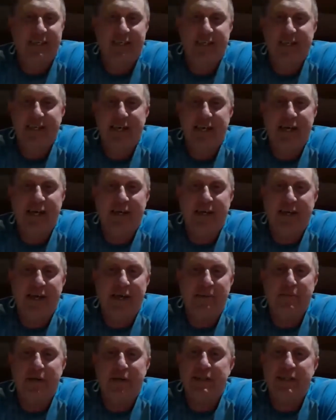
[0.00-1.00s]
And
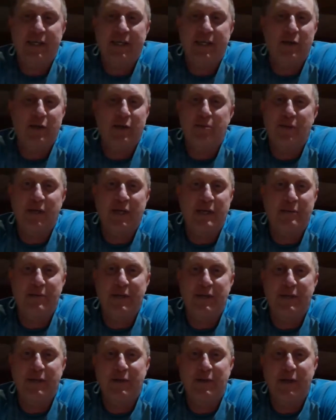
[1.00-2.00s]
I'm not saying don't play him
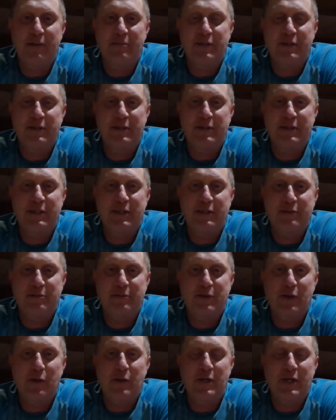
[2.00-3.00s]
either. I'm
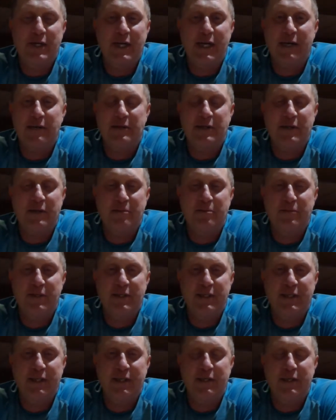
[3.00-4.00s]
just throwing it out there.
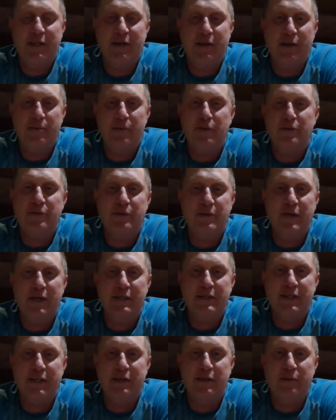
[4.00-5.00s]
But I'm also
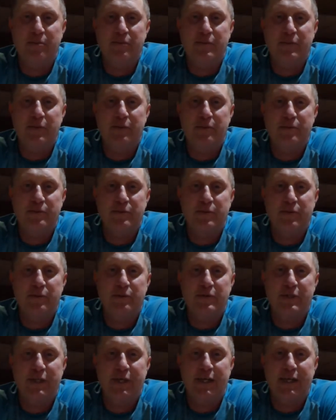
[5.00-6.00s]
not saying
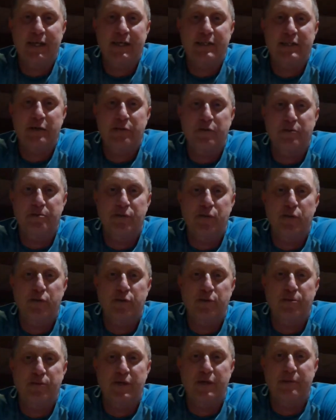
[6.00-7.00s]
don't say, like I said with
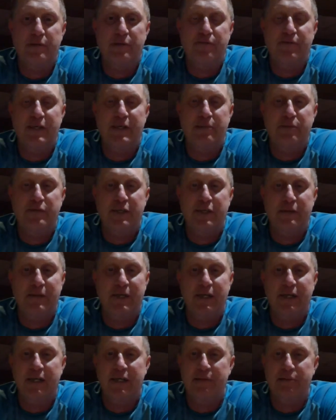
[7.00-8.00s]
Poulter, put him in 50% of
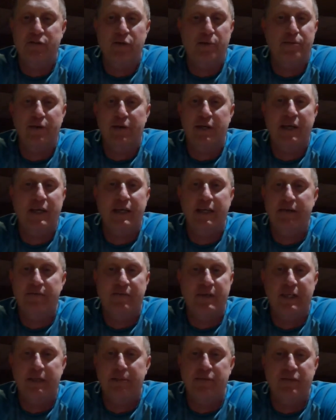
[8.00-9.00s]
my lineups. Don't put Keegan in
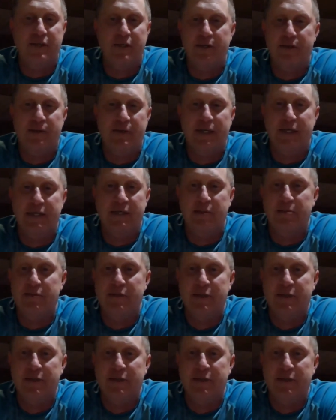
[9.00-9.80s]
50% of your lineups.